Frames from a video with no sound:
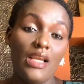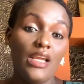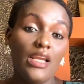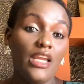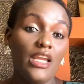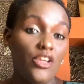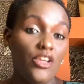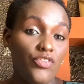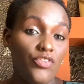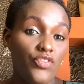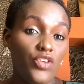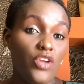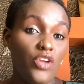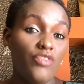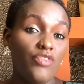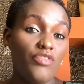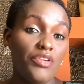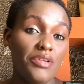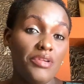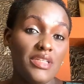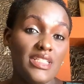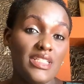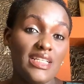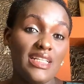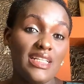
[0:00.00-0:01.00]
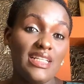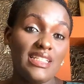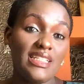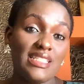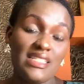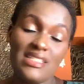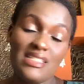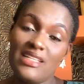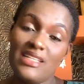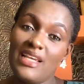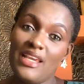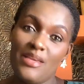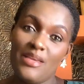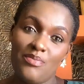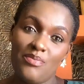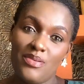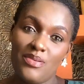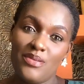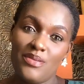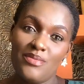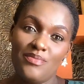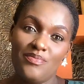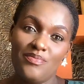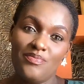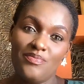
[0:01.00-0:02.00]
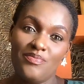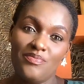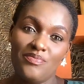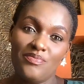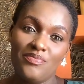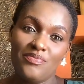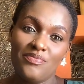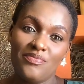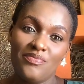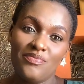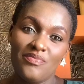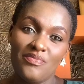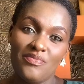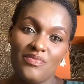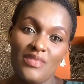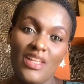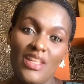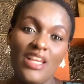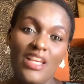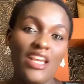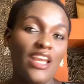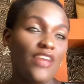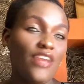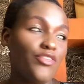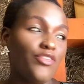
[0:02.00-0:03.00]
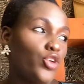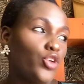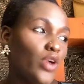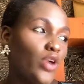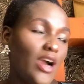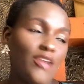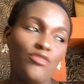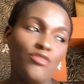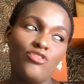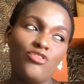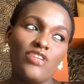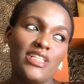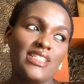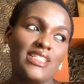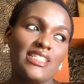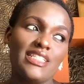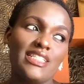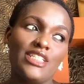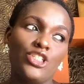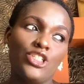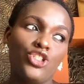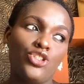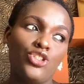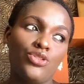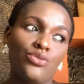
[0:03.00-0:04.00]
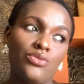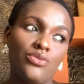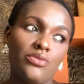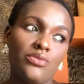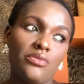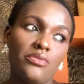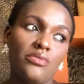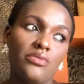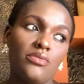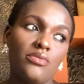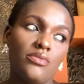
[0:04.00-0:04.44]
If you're a very jealous type, if you have trust issues,